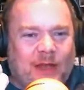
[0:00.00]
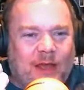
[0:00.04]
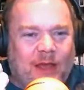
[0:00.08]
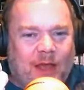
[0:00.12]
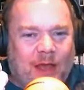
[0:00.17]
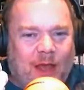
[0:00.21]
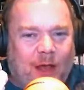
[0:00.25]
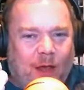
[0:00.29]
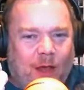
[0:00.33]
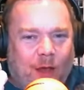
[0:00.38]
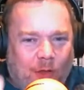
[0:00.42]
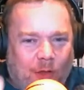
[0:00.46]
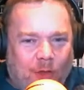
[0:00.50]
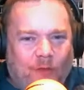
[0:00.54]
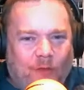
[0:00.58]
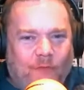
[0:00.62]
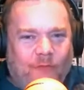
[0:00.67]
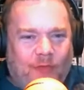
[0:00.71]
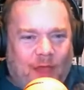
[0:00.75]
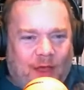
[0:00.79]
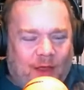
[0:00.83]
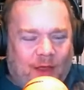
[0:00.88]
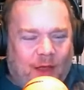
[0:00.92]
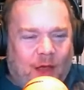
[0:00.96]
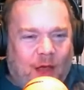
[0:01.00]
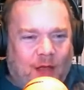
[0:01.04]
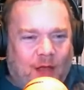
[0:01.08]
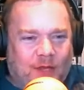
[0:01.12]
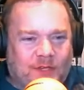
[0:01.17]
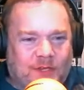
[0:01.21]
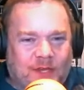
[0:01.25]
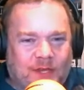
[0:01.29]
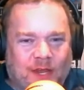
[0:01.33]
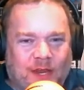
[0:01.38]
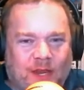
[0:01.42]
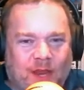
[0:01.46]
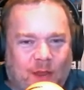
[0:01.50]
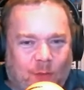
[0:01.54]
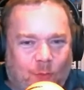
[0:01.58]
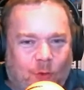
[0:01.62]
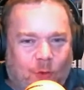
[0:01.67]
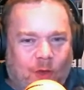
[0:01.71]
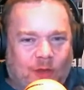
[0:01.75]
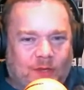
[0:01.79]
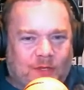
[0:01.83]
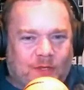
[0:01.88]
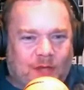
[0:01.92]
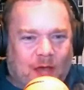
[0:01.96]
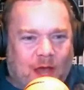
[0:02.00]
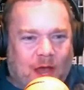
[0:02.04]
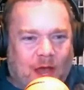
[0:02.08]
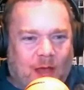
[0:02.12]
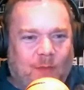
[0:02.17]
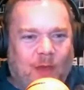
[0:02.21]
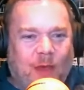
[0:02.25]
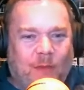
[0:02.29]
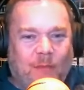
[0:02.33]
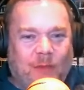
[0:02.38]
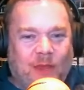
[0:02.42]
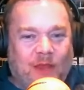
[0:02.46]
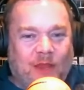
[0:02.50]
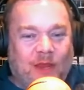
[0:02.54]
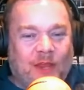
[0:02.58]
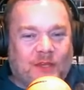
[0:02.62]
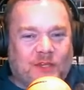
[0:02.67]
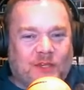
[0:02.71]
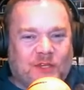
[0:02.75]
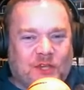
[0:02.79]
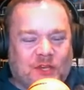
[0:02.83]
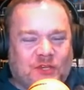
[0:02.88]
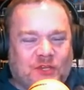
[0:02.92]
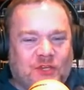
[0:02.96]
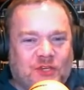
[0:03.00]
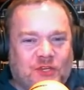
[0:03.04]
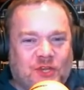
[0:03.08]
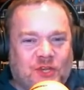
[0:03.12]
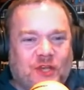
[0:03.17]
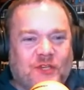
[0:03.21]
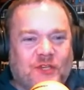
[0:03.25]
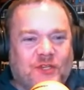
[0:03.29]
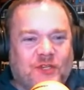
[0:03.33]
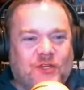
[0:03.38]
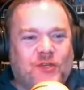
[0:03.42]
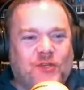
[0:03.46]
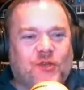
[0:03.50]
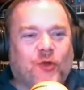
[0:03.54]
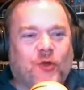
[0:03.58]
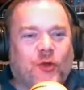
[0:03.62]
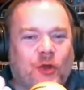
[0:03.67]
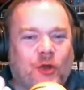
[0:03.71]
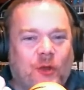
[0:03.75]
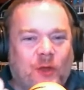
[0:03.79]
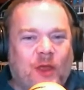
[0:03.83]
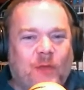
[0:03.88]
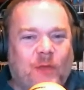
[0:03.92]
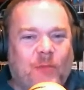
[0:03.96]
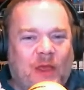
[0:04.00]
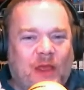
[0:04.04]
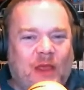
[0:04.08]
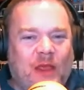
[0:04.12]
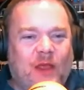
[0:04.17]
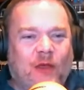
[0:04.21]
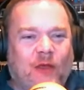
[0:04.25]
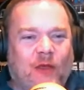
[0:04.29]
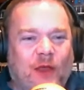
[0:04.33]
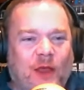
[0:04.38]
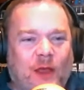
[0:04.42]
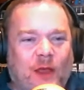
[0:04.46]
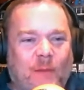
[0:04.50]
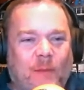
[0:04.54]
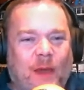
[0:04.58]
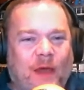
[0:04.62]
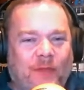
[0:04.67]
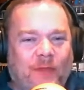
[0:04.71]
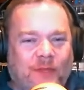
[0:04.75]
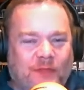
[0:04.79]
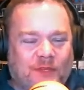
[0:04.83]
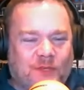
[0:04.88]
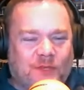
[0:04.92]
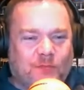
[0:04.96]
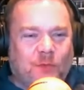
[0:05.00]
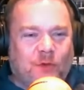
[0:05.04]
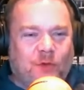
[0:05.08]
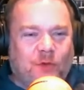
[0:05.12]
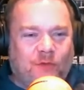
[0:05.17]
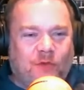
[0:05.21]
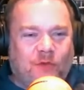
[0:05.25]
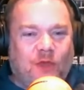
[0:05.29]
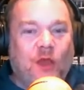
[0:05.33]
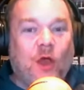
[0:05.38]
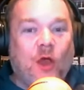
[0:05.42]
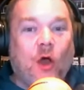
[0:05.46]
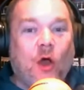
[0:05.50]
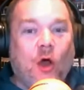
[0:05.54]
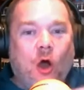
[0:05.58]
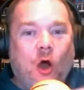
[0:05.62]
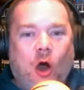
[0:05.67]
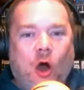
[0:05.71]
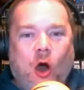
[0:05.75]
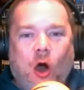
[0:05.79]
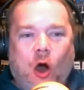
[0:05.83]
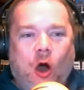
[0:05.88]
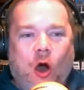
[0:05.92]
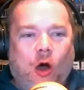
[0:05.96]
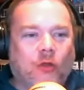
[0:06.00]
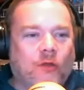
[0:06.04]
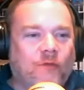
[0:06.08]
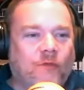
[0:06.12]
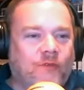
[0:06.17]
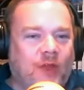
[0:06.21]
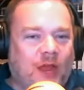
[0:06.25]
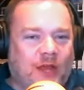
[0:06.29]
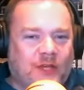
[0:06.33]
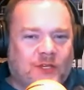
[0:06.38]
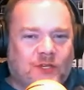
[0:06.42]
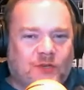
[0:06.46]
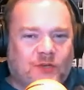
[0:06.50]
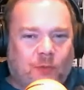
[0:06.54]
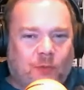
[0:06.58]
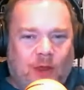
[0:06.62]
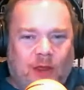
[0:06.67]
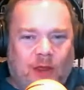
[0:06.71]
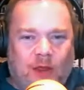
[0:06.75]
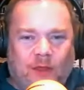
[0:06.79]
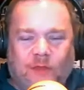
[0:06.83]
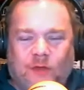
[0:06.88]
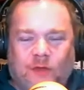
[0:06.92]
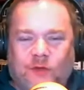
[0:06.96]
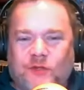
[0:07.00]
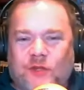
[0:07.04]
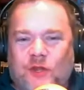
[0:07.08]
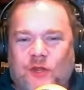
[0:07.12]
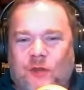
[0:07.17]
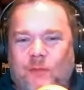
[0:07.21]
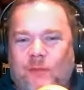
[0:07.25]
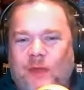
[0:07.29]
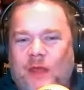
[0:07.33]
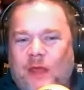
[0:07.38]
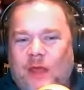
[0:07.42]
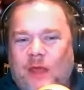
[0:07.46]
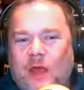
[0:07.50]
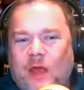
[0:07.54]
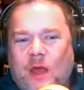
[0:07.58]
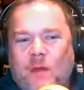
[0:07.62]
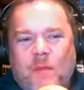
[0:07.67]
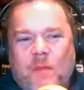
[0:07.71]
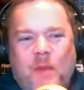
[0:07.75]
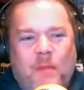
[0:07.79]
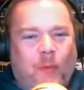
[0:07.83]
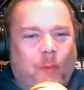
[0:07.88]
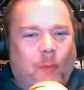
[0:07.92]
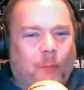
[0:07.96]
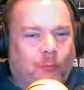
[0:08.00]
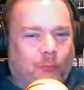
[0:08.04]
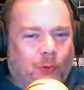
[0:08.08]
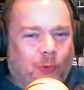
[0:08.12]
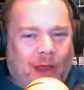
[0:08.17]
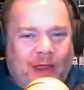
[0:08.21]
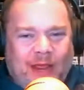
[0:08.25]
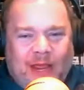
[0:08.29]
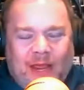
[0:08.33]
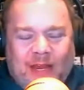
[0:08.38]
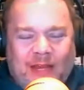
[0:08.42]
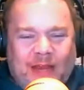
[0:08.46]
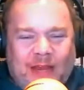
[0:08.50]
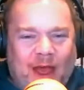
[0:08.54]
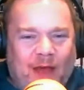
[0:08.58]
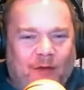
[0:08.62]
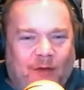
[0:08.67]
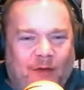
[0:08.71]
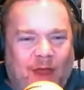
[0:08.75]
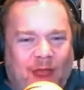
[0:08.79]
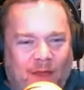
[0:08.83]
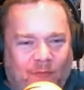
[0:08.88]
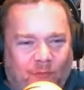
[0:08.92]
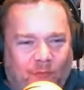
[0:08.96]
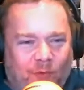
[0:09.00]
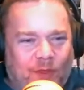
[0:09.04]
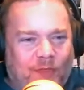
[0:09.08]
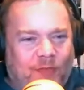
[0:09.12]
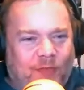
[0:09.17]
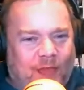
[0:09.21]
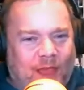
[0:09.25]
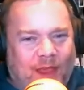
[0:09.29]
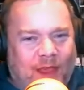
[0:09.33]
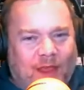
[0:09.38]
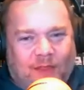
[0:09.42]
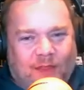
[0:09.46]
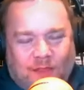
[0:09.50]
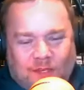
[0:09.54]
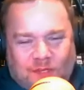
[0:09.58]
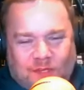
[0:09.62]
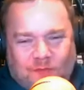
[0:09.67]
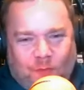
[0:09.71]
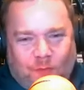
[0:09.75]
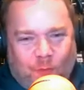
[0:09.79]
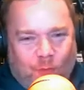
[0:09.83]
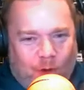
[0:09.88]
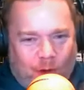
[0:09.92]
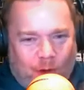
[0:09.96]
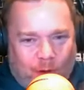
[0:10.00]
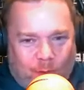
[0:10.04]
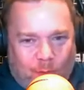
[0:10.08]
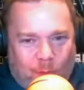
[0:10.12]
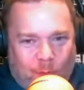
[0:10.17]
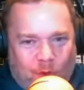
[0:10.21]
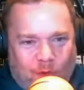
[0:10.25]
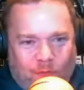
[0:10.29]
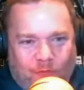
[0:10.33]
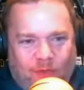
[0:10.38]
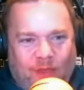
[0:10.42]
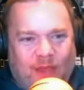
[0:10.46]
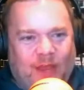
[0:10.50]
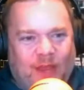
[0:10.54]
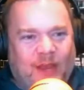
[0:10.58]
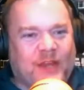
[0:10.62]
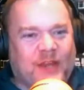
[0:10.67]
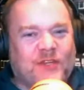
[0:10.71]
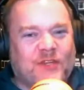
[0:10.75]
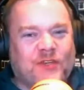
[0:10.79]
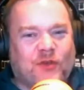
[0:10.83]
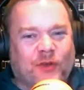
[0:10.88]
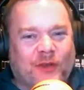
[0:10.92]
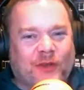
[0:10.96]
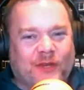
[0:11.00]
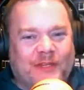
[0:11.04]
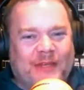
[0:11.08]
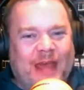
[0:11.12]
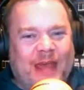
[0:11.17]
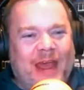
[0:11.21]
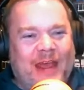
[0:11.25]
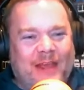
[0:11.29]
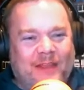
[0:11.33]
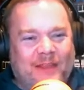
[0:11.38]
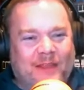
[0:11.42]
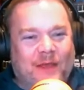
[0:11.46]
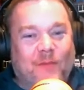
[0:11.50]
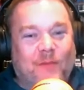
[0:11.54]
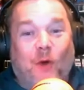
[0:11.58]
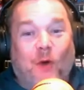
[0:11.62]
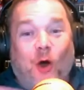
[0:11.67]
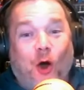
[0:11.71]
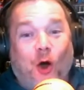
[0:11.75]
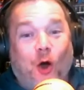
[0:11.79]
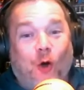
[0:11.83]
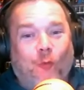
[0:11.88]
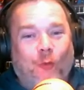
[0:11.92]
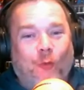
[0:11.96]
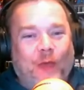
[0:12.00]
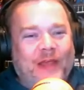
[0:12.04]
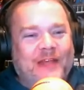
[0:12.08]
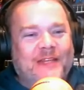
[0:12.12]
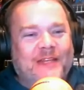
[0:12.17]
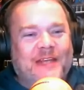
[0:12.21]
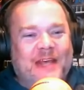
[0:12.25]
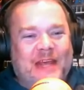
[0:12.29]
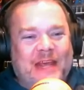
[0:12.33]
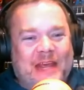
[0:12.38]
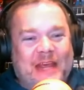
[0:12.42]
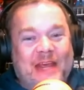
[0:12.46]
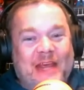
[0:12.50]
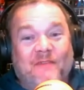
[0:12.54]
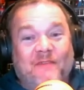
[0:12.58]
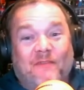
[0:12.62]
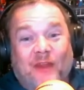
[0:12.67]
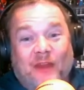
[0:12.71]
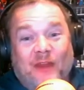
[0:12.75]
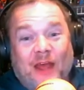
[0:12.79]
all of that content at one time. I mean, it's just, you're going to be hearing about this movie all of next week. There's going to be people breaking down everything in this 4-hour movie, and it's going to take them all week to even